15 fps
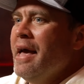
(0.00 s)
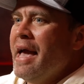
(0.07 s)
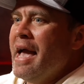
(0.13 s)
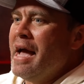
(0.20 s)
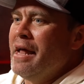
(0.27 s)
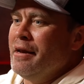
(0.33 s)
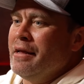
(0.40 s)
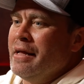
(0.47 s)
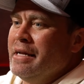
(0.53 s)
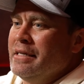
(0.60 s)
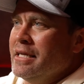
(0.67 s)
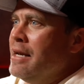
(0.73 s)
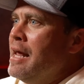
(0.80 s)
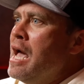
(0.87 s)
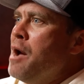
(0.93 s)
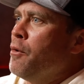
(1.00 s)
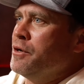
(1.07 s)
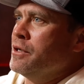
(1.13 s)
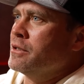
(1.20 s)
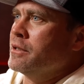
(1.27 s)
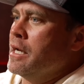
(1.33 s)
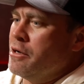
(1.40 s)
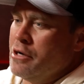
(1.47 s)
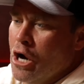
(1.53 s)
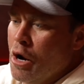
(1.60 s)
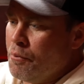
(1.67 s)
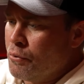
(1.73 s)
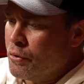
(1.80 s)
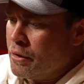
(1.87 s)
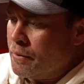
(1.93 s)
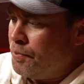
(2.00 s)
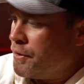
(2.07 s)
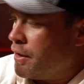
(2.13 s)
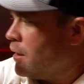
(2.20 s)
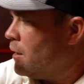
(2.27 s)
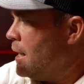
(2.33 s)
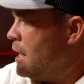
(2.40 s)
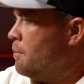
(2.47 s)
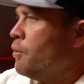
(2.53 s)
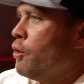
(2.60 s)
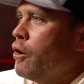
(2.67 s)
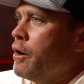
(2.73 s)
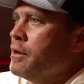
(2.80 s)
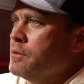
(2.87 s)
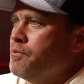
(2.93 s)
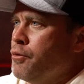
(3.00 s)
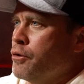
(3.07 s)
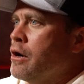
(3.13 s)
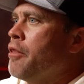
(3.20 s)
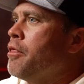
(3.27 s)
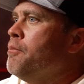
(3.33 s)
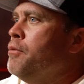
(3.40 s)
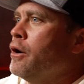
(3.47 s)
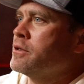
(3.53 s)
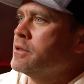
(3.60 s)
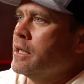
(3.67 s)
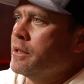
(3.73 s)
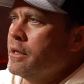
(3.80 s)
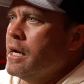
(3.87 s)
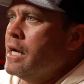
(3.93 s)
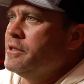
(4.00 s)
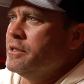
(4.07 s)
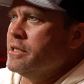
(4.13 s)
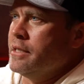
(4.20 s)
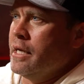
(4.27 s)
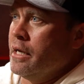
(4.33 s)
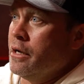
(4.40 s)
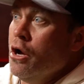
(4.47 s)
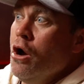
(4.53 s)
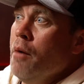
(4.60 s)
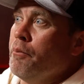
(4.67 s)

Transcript: And today we're just like, nope, we're clean board. Just burn all the books like the Nazis did.